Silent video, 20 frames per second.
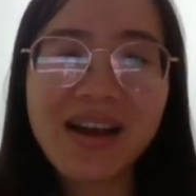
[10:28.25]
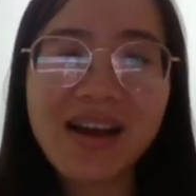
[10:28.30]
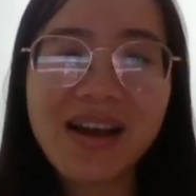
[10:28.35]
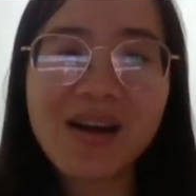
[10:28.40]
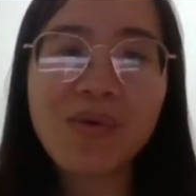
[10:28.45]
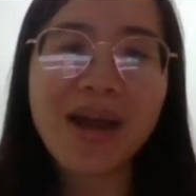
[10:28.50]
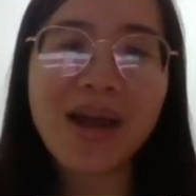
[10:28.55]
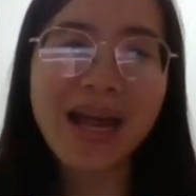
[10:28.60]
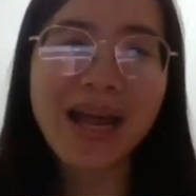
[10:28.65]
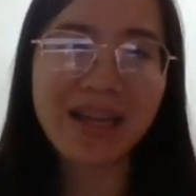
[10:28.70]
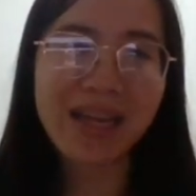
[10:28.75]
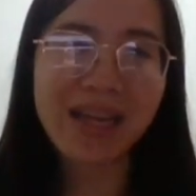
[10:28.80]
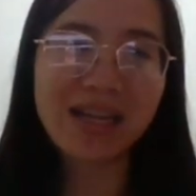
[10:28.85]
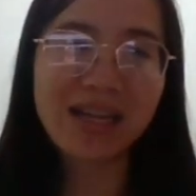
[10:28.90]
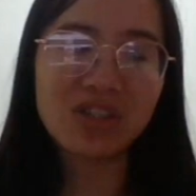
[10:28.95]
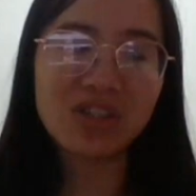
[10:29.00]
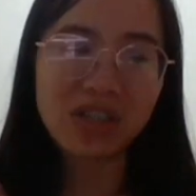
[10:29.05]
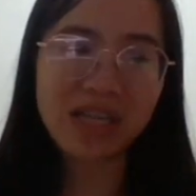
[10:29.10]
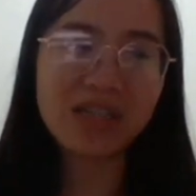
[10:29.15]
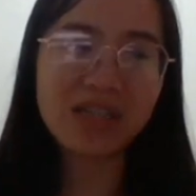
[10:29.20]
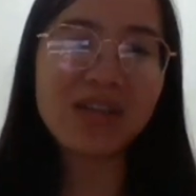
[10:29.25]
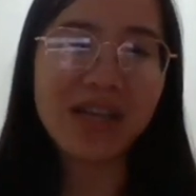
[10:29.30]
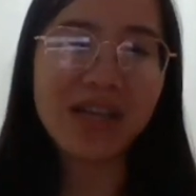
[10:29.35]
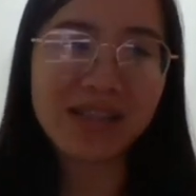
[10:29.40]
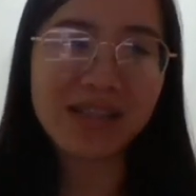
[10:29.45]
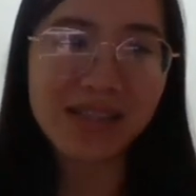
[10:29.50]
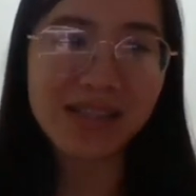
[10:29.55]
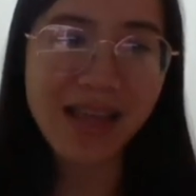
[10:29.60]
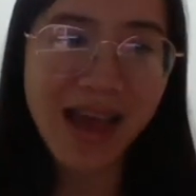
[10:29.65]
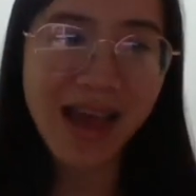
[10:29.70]
What I can change
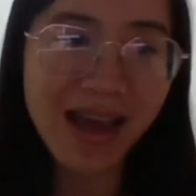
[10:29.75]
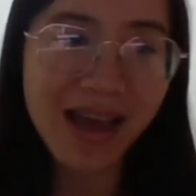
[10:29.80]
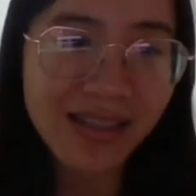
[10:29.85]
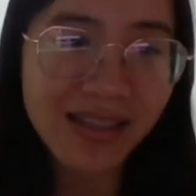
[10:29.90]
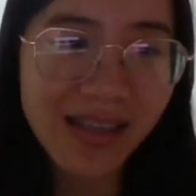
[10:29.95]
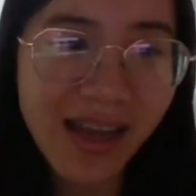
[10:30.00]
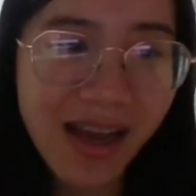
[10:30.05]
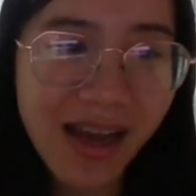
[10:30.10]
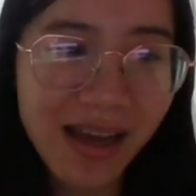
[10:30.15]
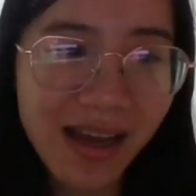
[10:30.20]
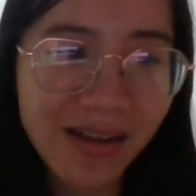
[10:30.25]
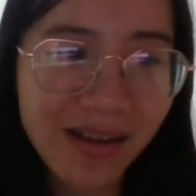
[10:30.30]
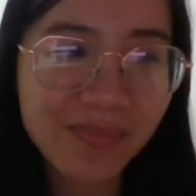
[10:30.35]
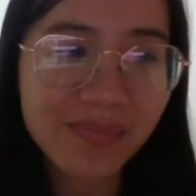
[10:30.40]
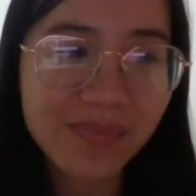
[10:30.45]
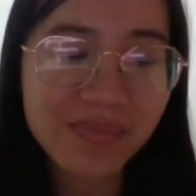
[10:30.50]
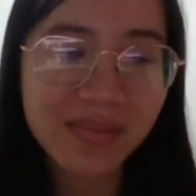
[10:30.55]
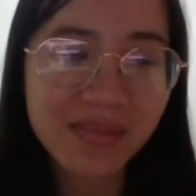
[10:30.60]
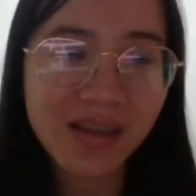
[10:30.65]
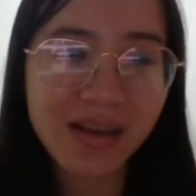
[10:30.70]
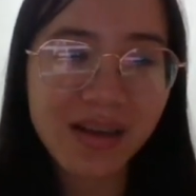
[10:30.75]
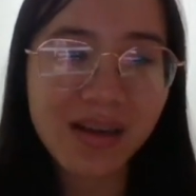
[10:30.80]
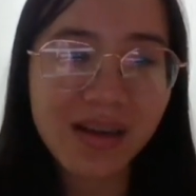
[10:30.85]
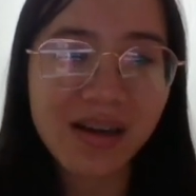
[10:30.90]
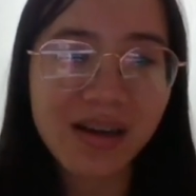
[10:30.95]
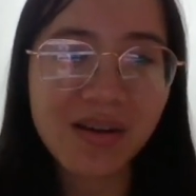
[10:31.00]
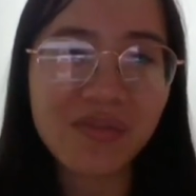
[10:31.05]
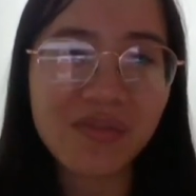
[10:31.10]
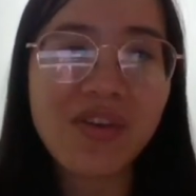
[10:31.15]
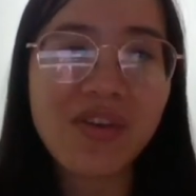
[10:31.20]
is that
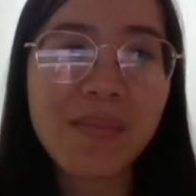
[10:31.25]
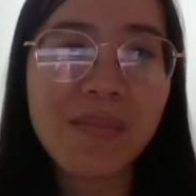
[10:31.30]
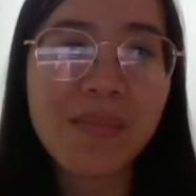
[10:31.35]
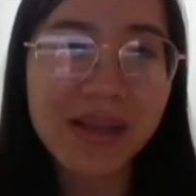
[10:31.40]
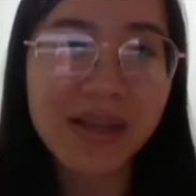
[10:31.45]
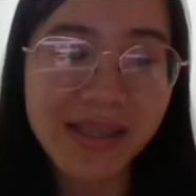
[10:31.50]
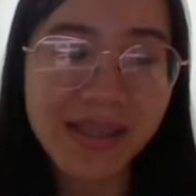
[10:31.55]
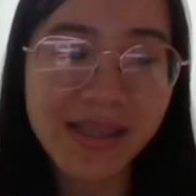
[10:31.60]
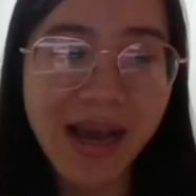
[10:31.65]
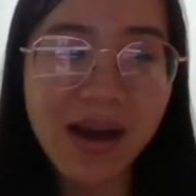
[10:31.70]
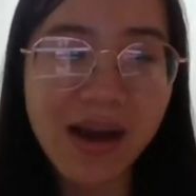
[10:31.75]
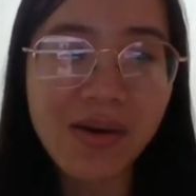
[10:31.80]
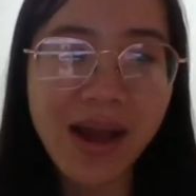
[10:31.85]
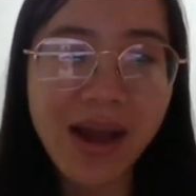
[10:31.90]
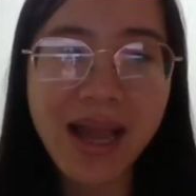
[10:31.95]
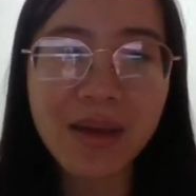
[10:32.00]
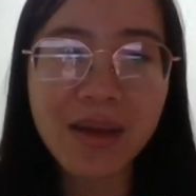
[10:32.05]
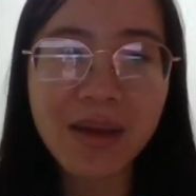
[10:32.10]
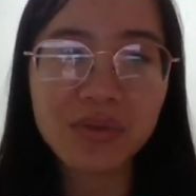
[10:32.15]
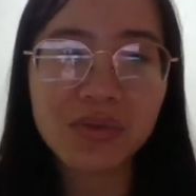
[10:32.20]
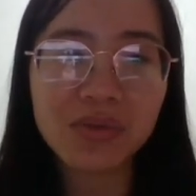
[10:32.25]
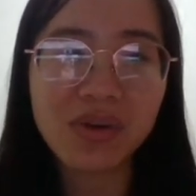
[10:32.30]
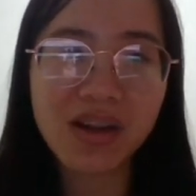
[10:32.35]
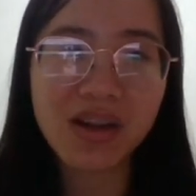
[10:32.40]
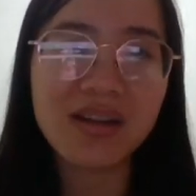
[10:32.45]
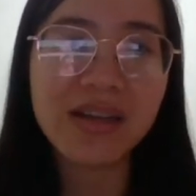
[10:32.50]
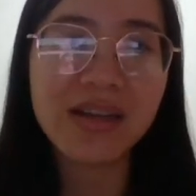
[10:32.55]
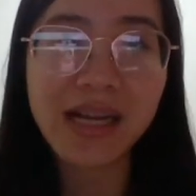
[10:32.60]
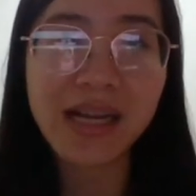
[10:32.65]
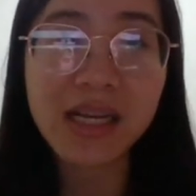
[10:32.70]
from myself, I have to
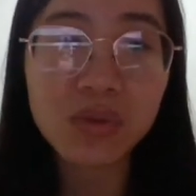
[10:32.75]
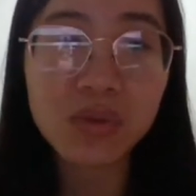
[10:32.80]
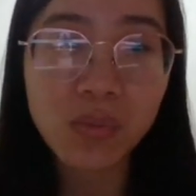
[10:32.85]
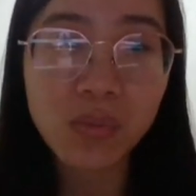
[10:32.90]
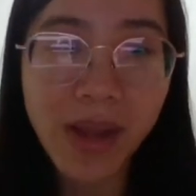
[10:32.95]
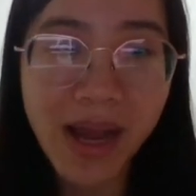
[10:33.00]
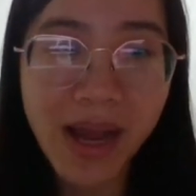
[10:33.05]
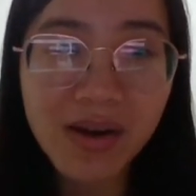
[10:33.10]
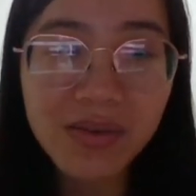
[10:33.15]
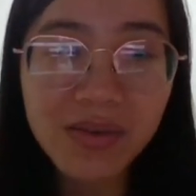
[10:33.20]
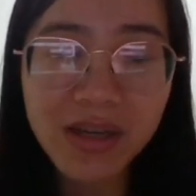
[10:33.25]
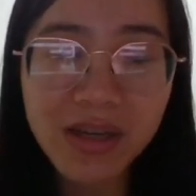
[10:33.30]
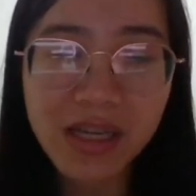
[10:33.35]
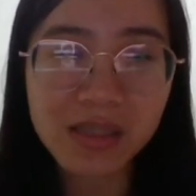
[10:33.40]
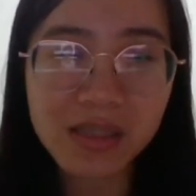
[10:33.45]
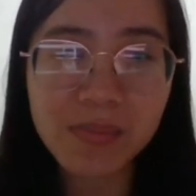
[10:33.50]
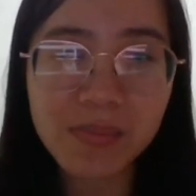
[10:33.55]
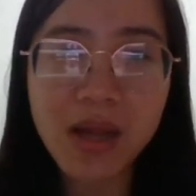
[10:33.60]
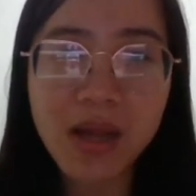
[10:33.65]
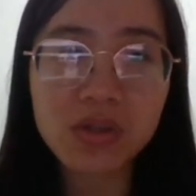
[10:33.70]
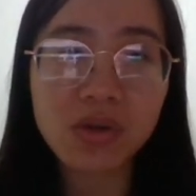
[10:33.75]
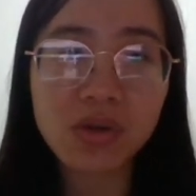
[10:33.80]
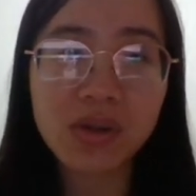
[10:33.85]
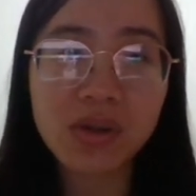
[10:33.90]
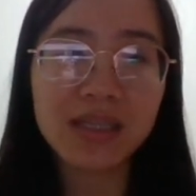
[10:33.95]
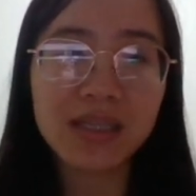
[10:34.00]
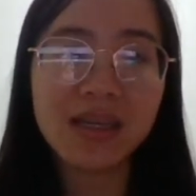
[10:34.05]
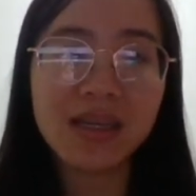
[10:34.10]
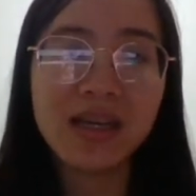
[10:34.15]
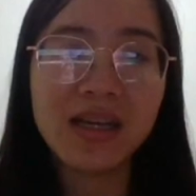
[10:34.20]
learn English well,
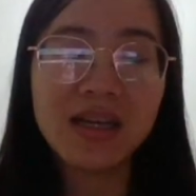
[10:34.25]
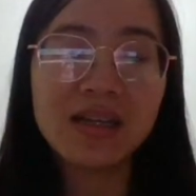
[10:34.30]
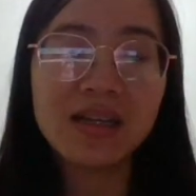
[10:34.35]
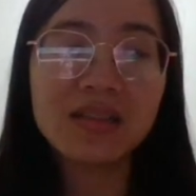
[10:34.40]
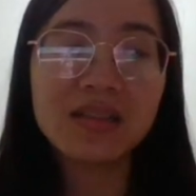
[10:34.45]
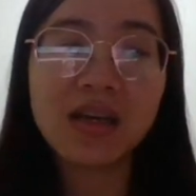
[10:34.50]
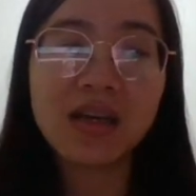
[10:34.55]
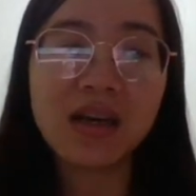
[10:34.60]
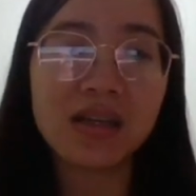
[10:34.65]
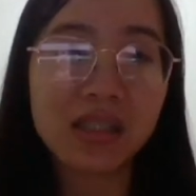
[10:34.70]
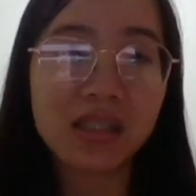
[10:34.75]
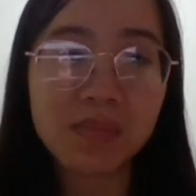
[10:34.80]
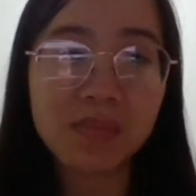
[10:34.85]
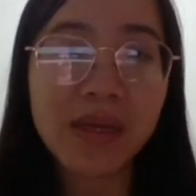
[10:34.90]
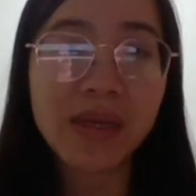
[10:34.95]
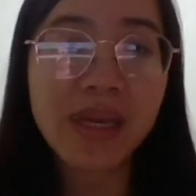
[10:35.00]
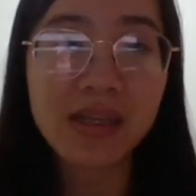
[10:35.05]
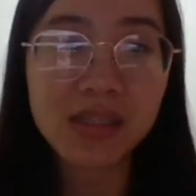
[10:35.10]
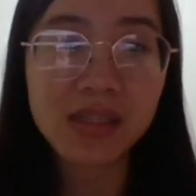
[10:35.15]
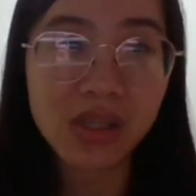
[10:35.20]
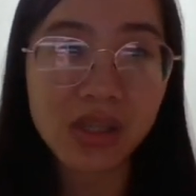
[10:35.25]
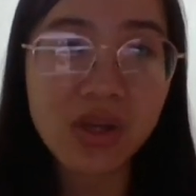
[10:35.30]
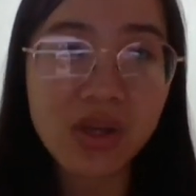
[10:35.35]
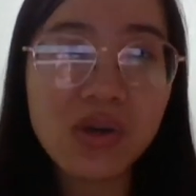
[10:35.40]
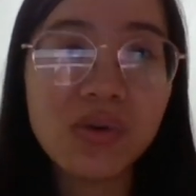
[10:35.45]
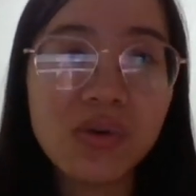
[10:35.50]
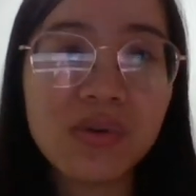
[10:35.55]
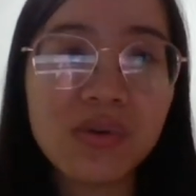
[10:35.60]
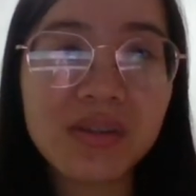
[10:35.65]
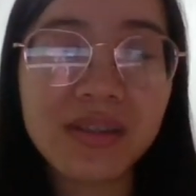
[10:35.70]
especially the speaking
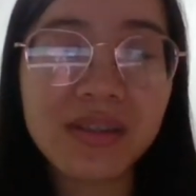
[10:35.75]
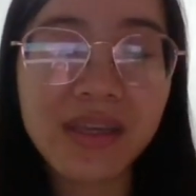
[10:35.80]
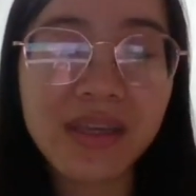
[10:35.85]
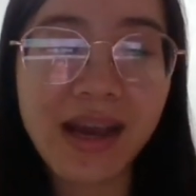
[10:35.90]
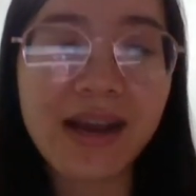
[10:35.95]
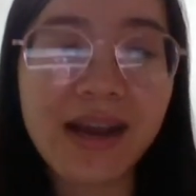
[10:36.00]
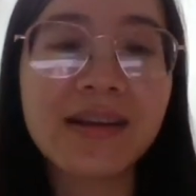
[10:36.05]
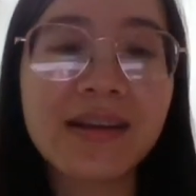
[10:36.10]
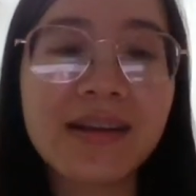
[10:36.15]
skill. Yeah.